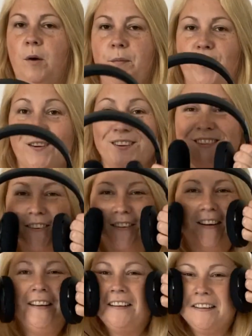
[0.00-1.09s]
Pop it on and show
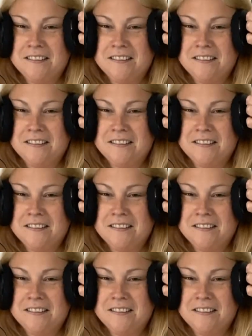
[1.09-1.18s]
you.